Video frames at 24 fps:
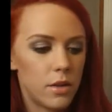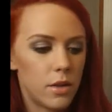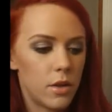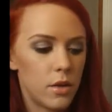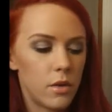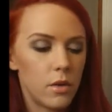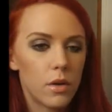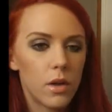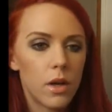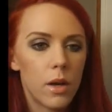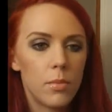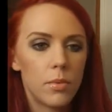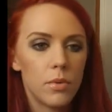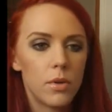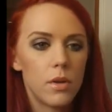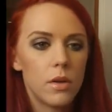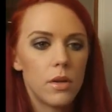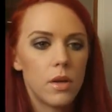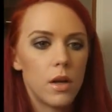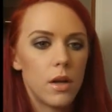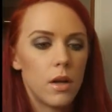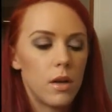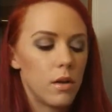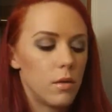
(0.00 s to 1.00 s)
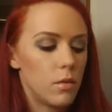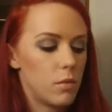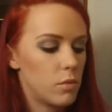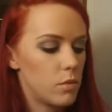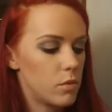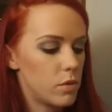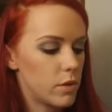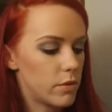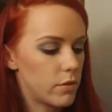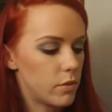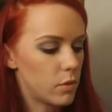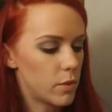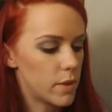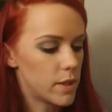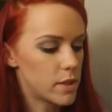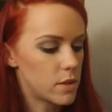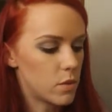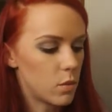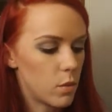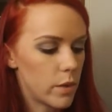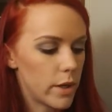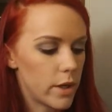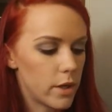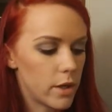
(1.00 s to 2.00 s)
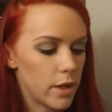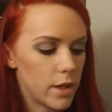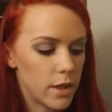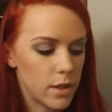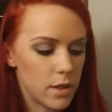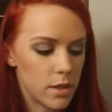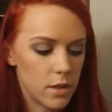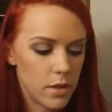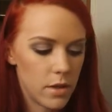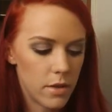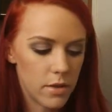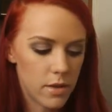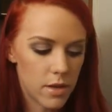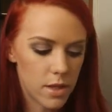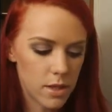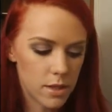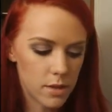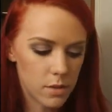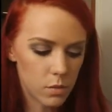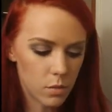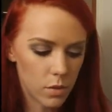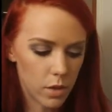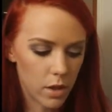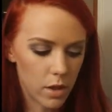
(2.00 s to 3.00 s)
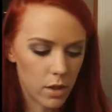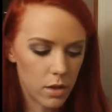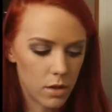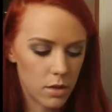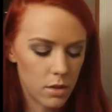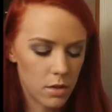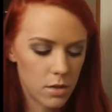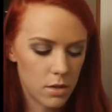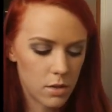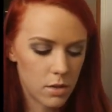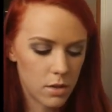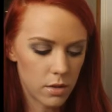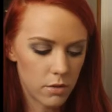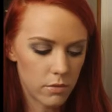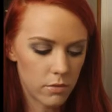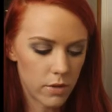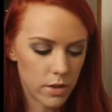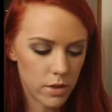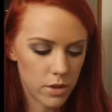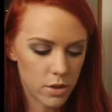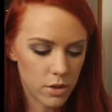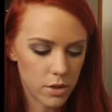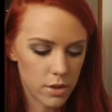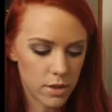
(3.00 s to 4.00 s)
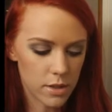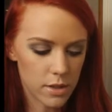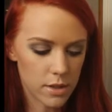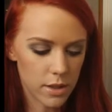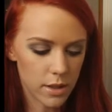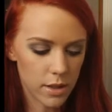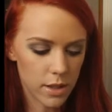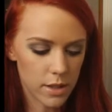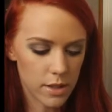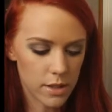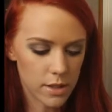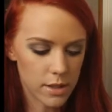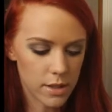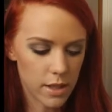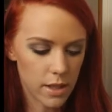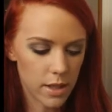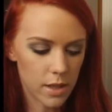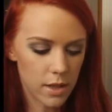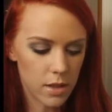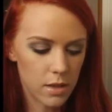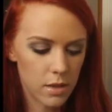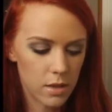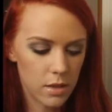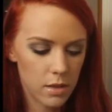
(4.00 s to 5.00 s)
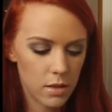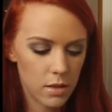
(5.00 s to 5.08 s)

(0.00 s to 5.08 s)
you know, a couple uh, different ways to wear it. This one, Adventurous, like I said,